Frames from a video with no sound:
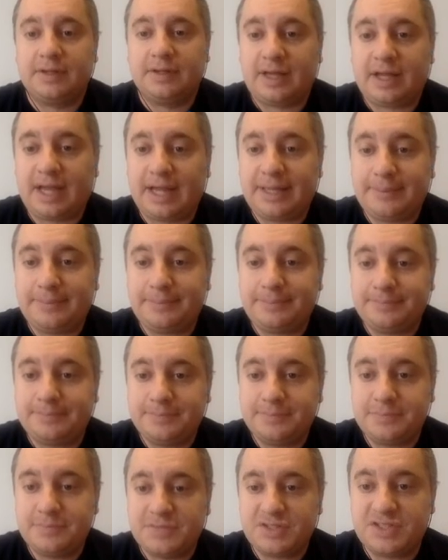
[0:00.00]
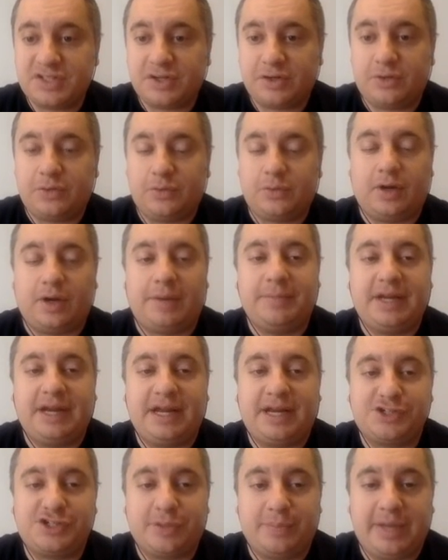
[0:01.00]
Hi. So I'm going to
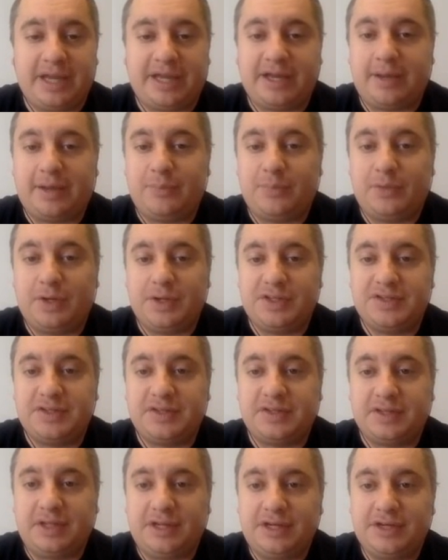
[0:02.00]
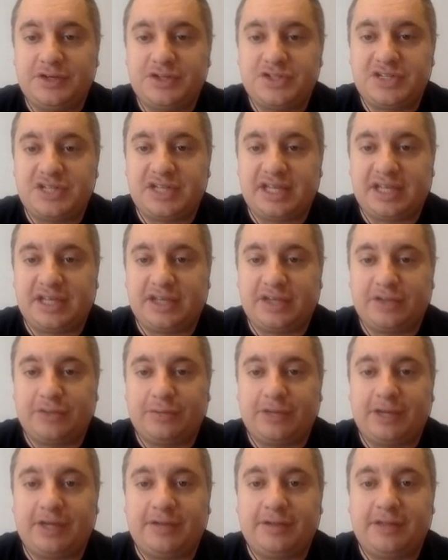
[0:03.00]
actually pick up with an interesting
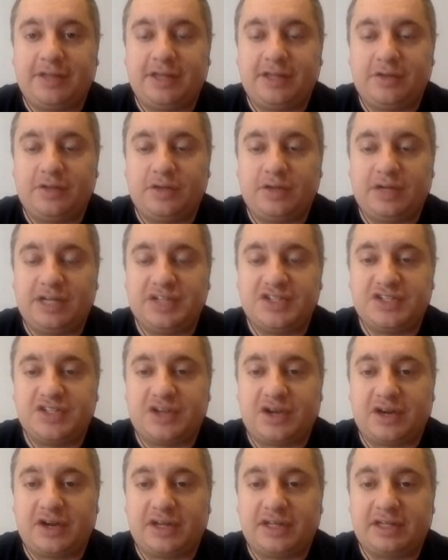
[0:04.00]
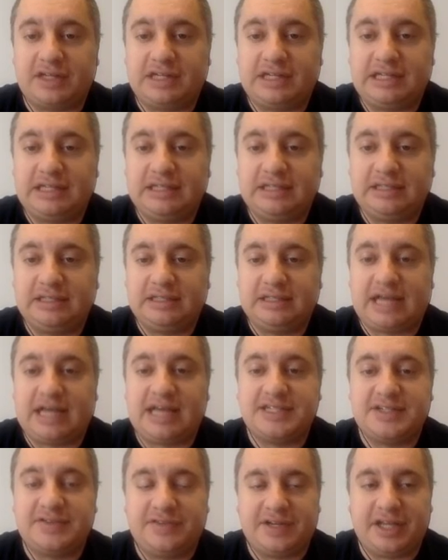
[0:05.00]
thread that I started
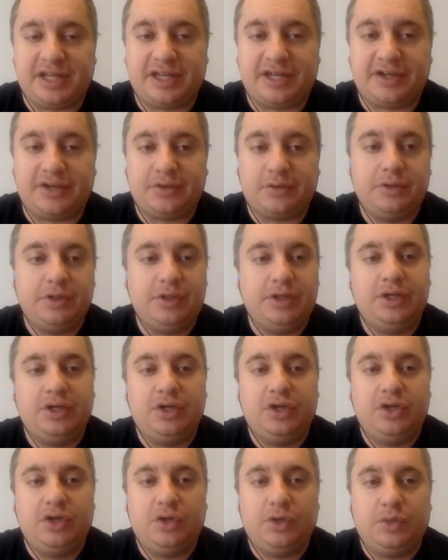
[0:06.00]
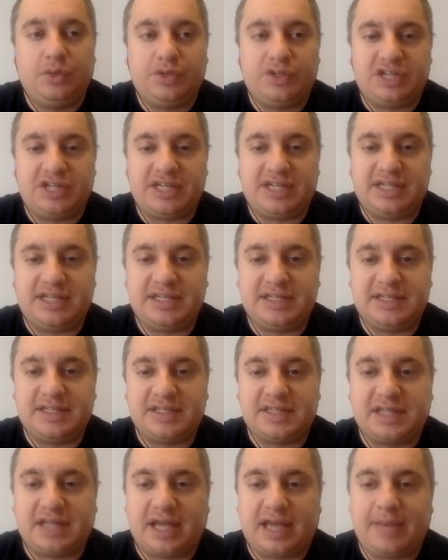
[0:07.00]
last video, which
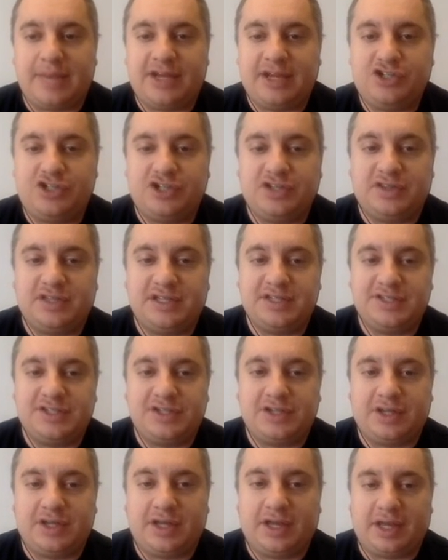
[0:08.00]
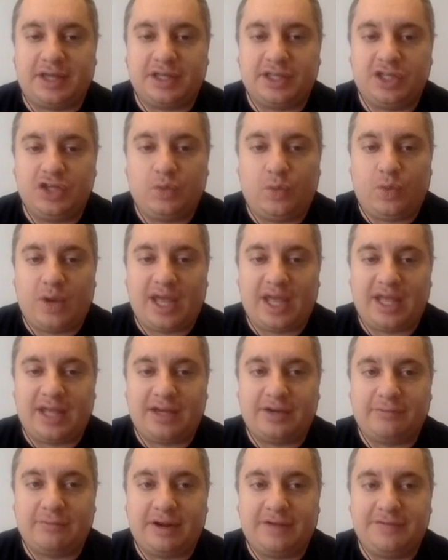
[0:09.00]
is I mentioned this
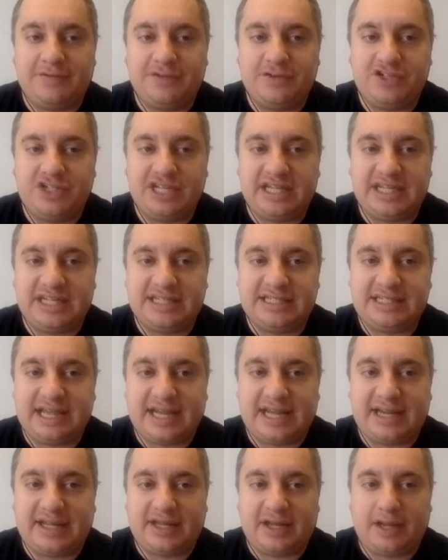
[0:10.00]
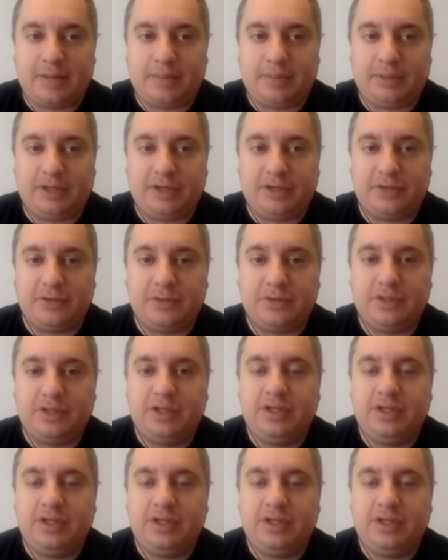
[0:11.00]
UN refugee data upload,